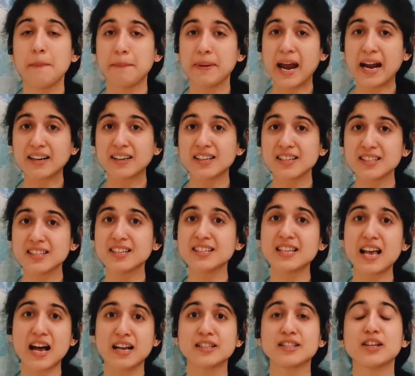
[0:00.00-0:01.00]
Practice
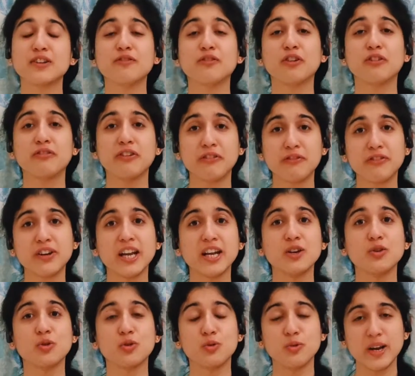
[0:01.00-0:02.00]
this asana for
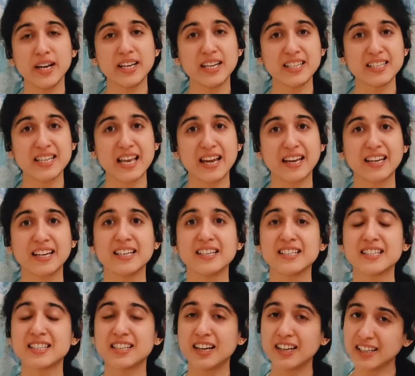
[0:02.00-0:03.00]
15 to 20
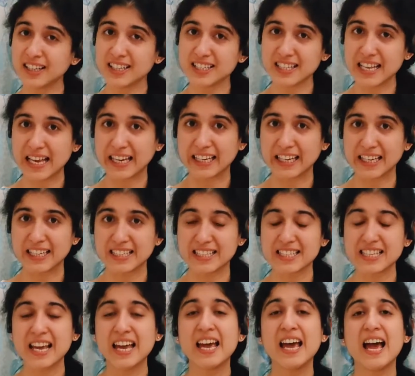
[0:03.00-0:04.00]
seconds, 30
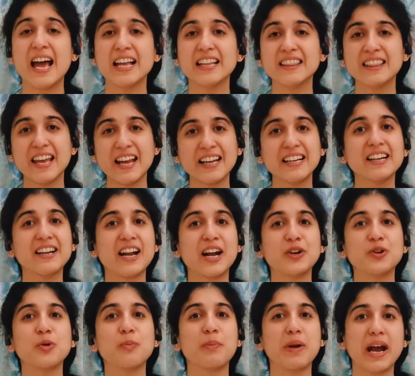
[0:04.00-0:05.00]
seconds, and then
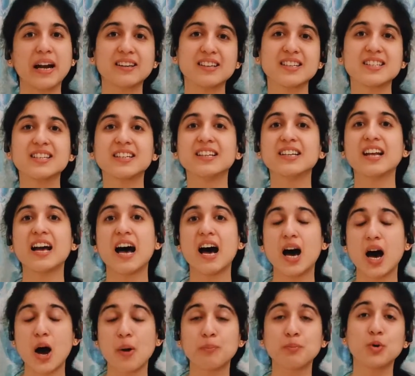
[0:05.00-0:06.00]
try to practice it
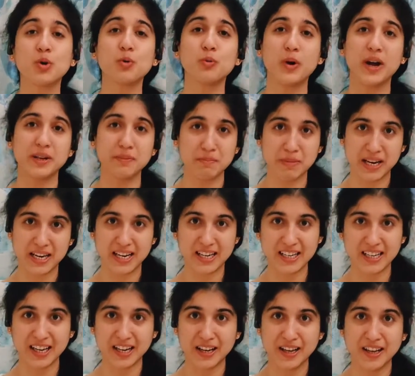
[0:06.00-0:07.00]
up to 1
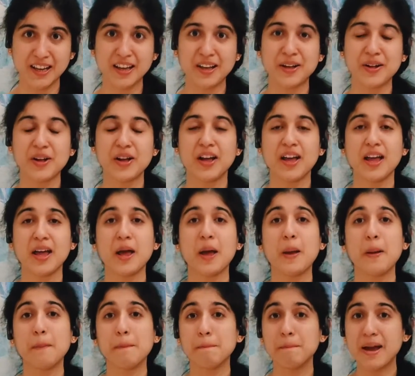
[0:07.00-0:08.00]
minute.
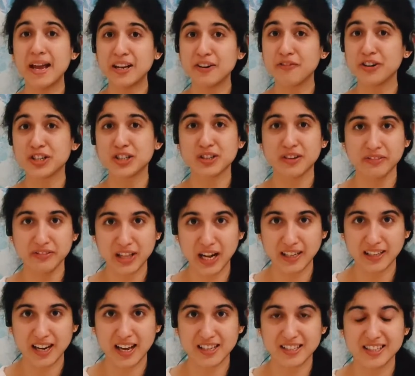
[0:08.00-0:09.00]
Benefits of
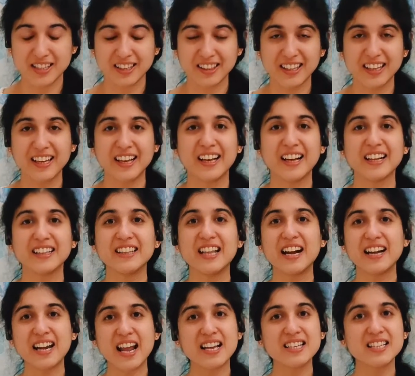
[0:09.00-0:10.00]
Dandasana.
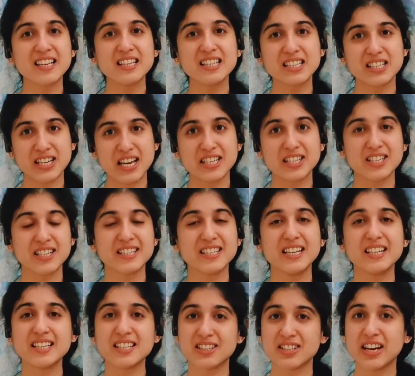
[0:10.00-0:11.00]
Dandasana stretches
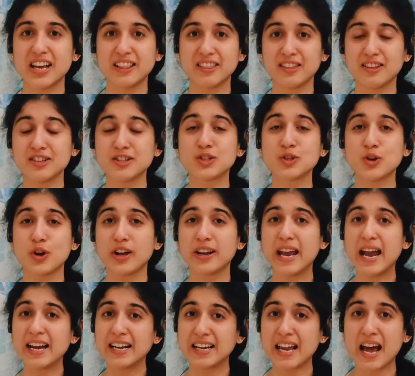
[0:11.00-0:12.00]
and strengthens your
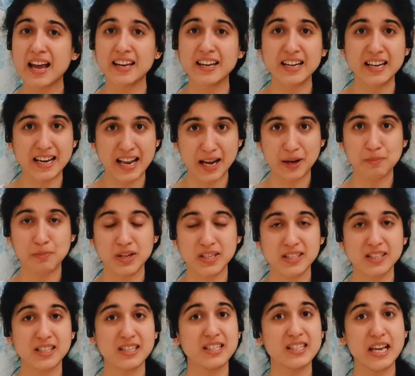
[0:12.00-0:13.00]
entire leg
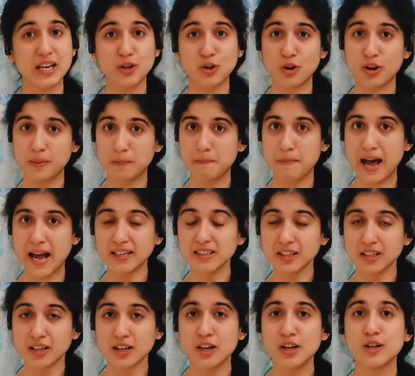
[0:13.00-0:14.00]
muscles and your back.
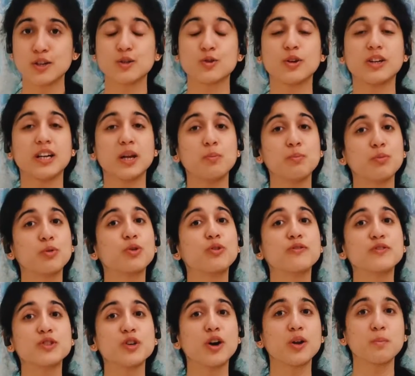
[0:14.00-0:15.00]
So it
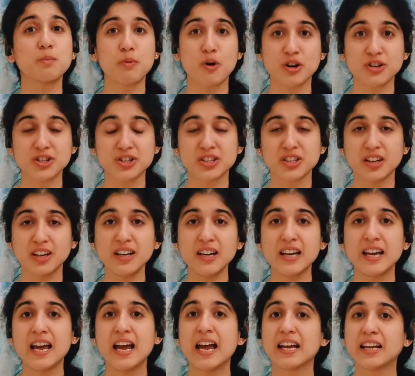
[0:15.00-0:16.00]
improves your posture,
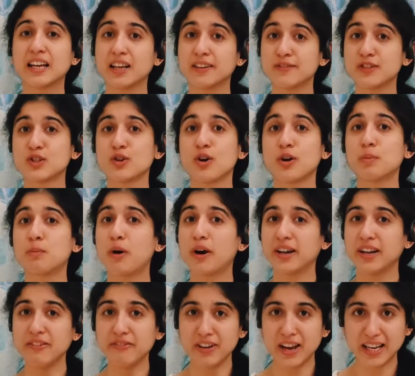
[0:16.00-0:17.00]
gives your
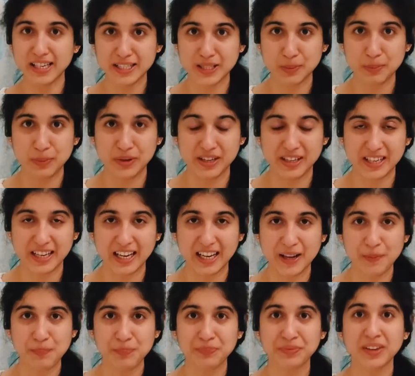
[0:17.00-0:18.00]
body flexibility.
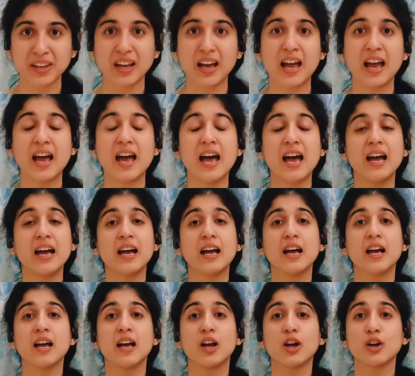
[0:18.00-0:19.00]

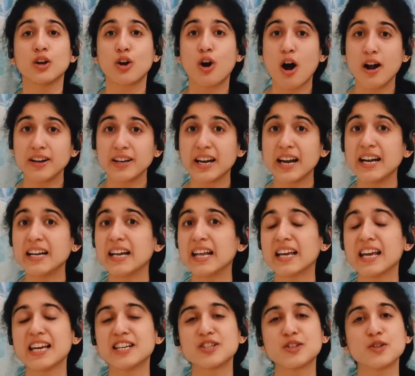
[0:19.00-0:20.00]

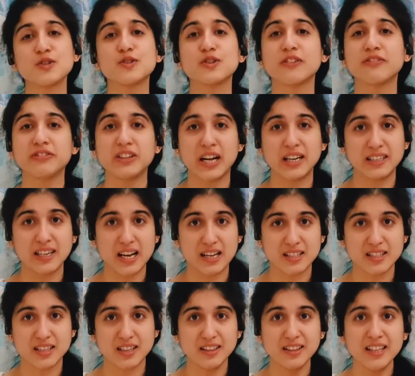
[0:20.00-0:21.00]
Contraindications of
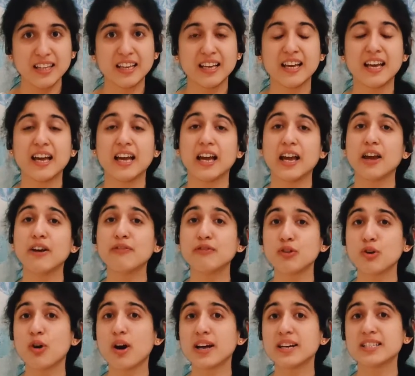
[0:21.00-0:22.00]
Dandasana. If
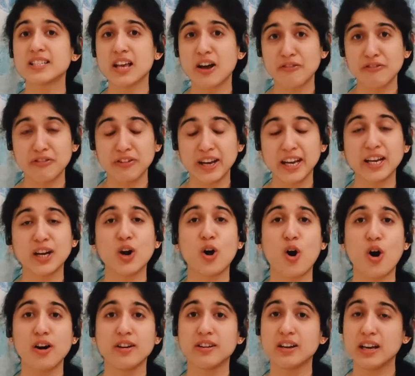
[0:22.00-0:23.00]
you are suffering
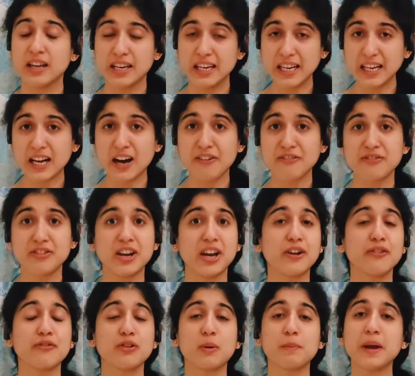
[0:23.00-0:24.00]
or
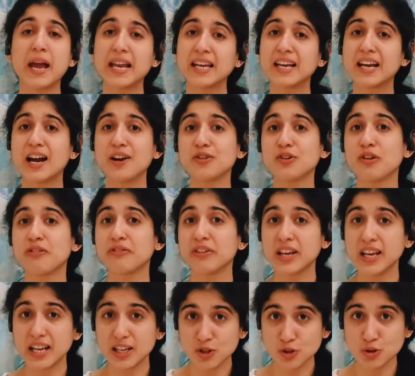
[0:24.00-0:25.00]
recovering from any kind of
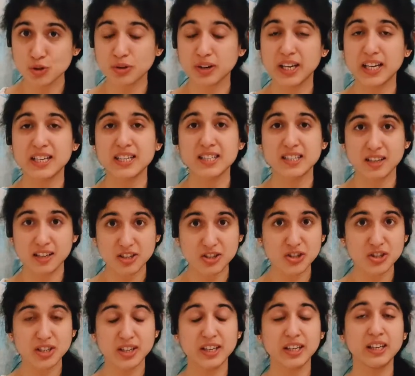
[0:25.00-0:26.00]
injury,
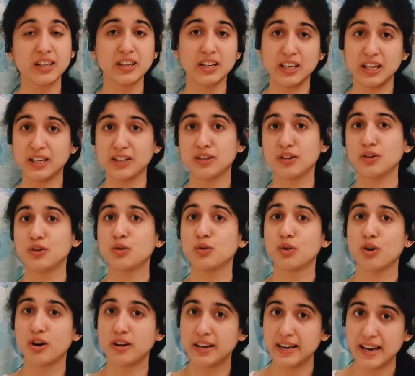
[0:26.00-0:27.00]
surgery related to
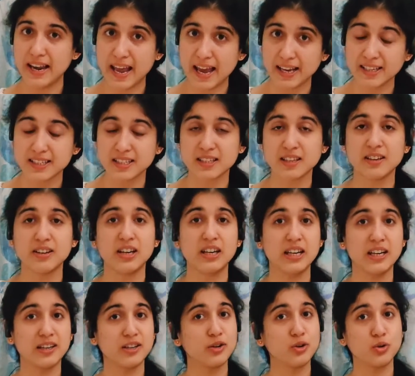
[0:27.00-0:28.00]
your legs,
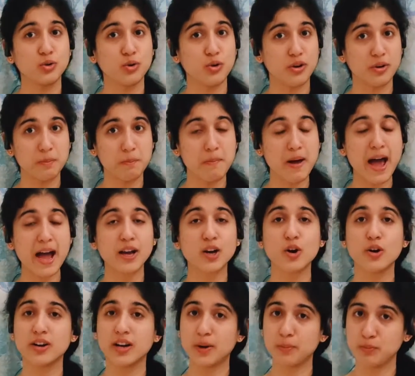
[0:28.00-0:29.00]
related to your back
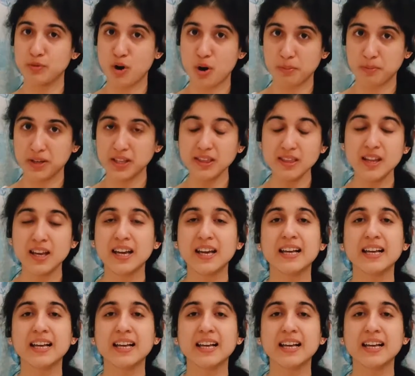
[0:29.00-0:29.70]
or abdomen,